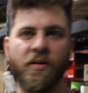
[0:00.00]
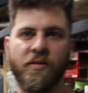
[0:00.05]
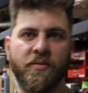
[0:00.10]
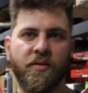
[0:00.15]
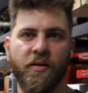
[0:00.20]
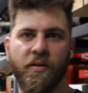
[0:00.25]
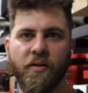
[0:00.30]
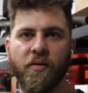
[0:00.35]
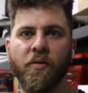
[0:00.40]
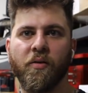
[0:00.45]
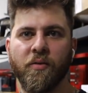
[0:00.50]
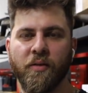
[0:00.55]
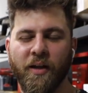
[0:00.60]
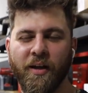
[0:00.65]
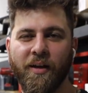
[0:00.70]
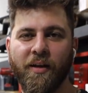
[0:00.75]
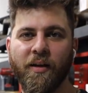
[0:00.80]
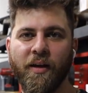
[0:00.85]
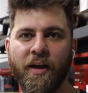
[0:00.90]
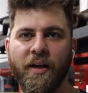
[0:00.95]
Let's say you're going
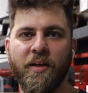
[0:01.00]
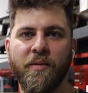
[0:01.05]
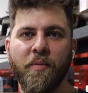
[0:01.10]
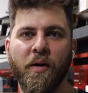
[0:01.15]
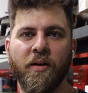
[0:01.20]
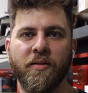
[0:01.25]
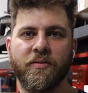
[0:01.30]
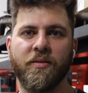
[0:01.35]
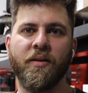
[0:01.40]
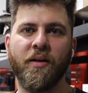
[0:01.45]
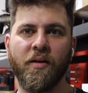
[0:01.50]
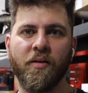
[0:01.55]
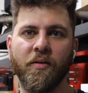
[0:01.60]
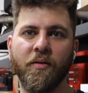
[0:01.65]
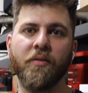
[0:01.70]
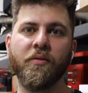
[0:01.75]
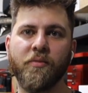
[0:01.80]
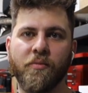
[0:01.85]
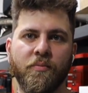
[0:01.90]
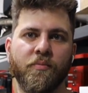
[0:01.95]
like 80 miles an hour
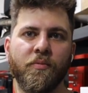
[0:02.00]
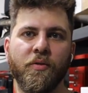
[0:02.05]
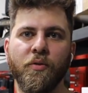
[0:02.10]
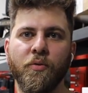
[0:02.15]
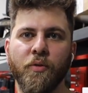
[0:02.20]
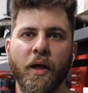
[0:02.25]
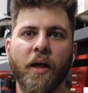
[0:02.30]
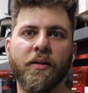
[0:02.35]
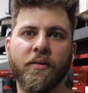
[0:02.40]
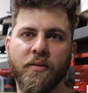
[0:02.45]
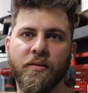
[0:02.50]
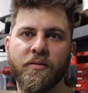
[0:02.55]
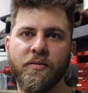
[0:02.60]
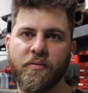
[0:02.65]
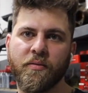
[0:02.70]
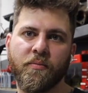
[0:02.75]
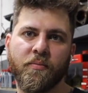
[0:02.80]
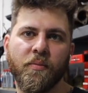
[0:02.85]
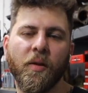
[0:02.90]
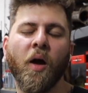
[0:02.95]
and you do that, it's
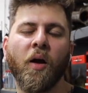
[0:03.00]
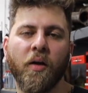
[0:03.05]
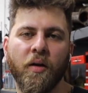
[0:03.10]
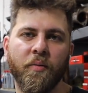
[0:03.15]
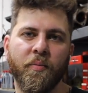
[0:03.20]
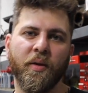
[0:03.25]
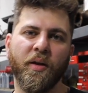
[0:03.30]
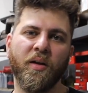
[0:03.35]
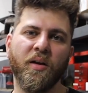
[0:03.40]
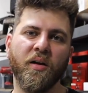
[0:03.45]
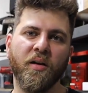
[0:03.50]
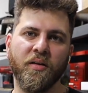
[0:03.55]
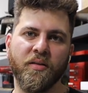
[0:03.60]
not going to be good.